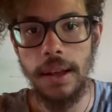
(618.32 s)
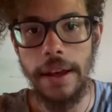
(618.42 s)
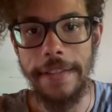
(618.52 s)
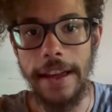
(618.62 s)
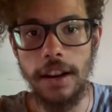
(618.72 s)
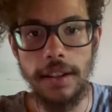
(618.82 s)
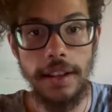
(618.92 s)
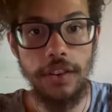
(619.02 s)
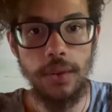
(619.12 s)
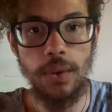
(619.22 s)
and that'll
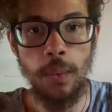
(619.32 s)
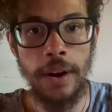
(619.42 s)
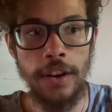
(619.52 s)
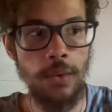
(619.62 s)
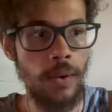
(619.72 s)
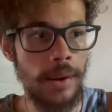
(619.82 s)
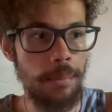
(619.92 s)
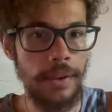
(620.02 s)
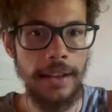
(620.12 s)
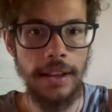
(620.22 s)
lead you to where you want to
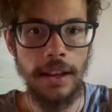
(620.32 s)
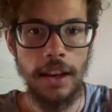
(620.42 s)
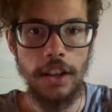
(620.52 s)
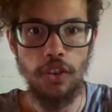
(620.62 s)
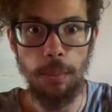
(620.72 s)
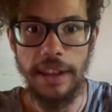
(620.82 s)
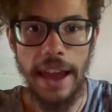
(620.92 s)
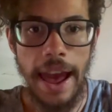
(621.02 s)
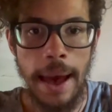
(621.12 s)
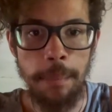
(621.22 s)
be. You'll be
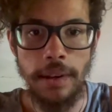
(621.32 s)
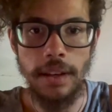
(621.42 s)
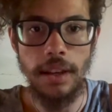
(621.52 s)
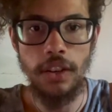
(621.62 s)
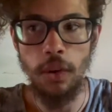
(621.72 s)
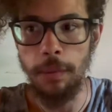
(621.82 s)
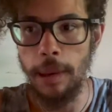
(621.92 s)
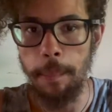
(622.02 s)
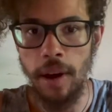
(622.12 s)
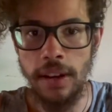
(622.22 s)
happy. You'll be
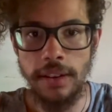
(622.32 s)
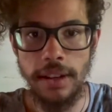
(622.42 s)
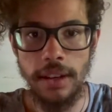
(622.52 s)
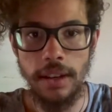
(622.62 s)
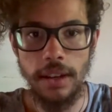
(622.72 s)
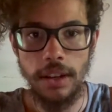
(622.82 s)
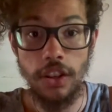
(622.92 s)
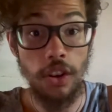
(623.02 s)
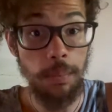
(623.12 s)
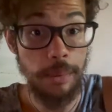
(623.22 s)
abundant.
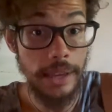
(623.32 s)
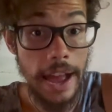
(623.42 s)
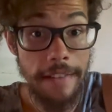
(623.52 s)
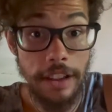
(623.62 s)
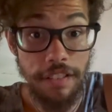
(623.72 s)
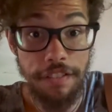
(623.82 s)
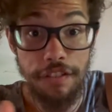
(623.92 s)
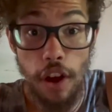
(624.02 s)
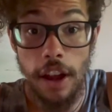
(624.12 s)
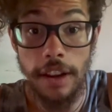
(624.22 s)
You'll be having
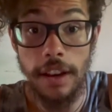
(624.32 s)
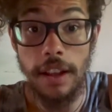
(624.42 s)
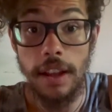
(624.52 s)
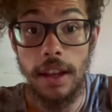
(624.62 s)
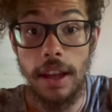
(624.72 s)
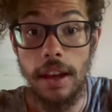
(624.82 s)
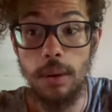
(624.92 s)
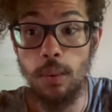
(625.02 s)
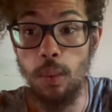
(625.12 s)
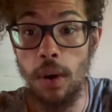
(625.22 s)
fun.
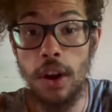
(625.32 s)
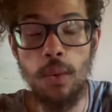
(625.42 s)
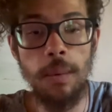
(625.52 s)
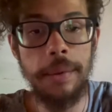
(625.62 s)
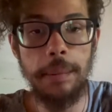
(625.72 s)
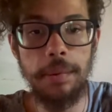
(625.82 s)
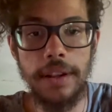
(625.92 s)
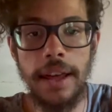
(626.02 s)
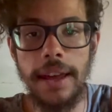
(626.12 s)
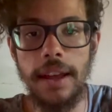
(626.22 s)
Work will be
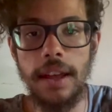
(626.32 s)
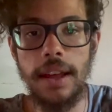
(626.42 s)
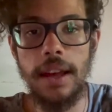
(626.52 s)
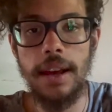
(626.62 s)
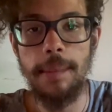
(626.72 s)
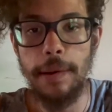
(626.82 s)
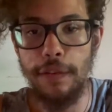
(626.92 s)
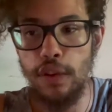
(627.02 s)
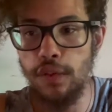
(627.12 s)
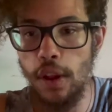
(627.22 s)
play. But if
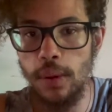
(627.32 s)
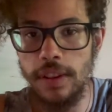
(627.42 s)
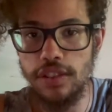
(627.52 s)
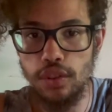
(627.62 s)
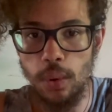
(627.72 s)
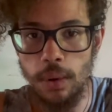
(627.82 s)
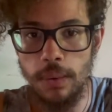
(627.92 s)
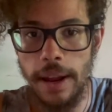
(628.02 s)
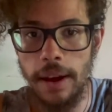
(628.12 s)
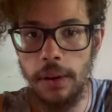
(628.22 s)
you follow the school
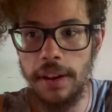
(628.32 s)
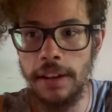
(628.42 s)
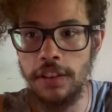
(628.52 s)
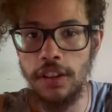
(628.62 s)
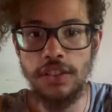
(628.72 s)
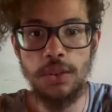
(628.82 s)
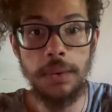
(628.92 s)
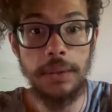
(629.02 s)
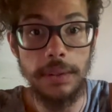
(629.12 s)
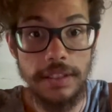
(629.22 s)
route, it turns you
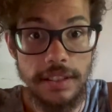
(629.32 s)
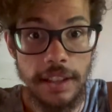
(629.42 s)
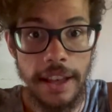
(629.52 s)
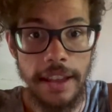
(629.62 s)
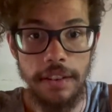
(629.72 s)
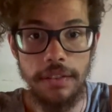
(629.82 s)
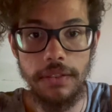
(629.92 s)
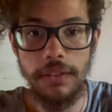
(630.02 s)
into a slave.